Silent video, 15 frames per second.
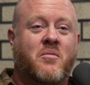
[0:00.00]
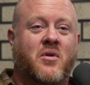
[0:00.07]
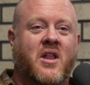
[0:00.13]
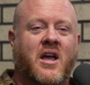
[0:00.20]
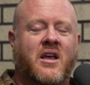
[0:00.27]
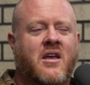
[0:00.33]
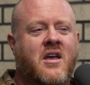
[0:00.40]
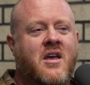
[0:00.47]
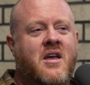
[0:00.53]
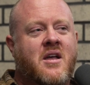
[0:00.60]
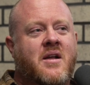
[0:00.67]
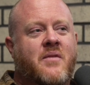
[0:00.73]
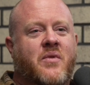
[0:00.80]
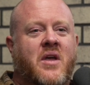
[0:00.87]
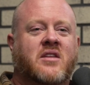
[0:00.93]
But like,
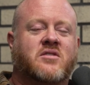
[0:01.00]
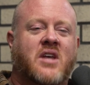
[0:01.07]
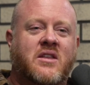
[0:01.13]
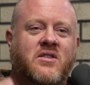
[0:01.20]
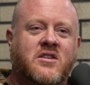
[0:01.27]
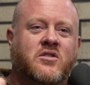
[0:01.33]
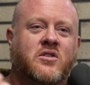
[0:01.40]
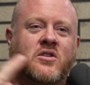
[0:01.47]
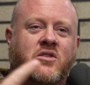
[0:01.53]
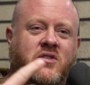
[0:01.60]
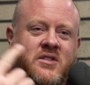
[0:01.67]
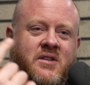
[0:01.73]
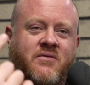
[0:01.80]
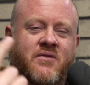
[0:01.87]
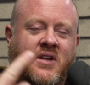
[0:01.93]
it's like this little
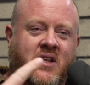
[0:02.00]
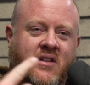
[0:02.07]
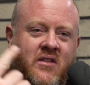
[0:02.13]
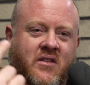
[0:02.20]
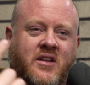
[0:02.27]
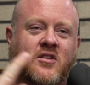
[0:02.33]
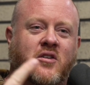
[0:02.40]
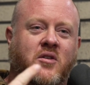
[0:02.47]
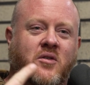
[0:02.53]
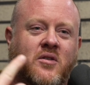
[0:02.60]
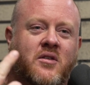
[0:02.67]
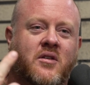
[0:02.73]
symphony that they do